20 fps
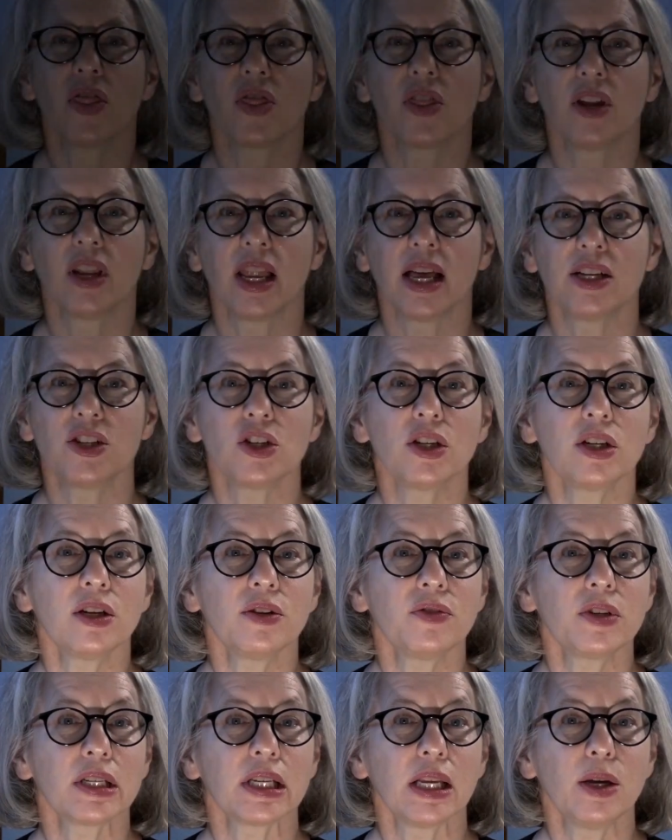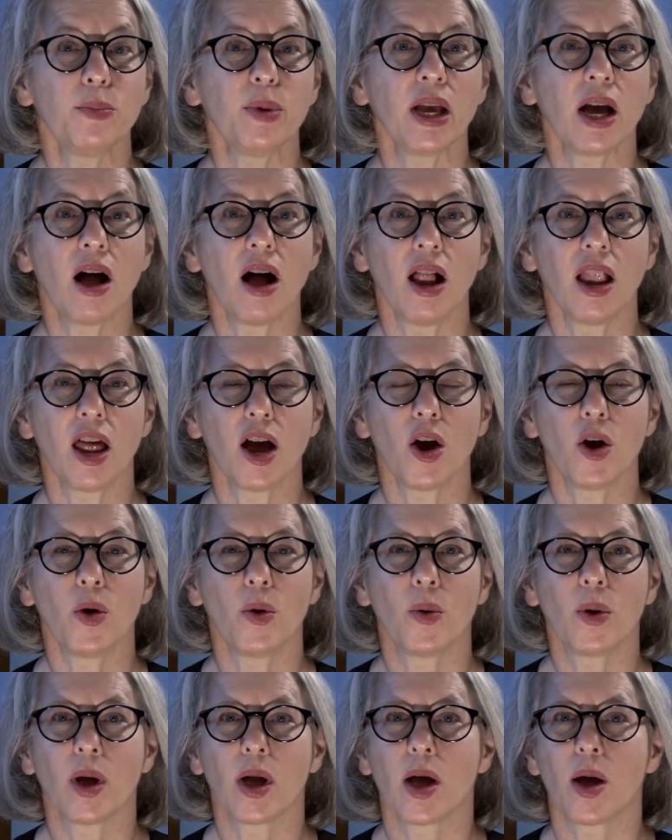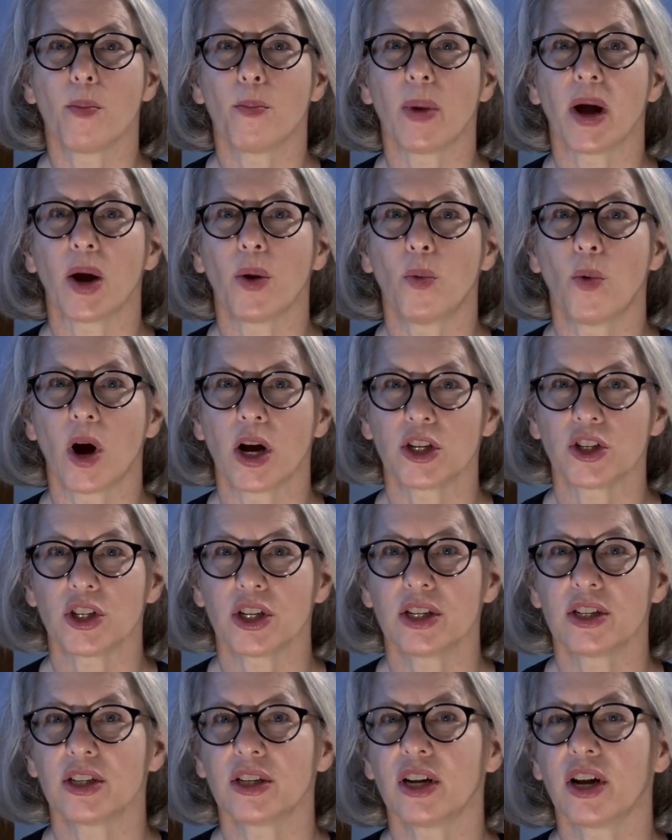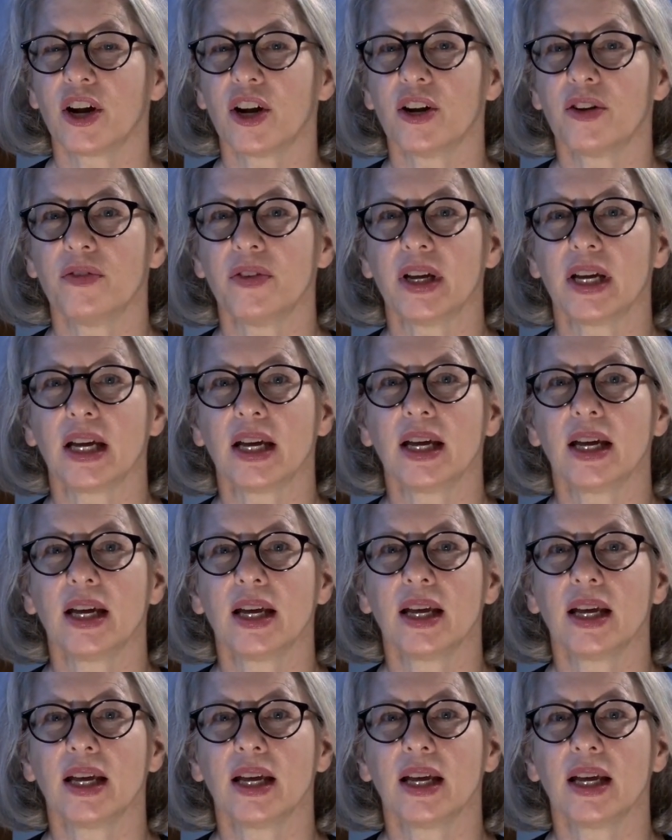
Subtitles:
The Legend of Sleepy Hollow by Washington Irving.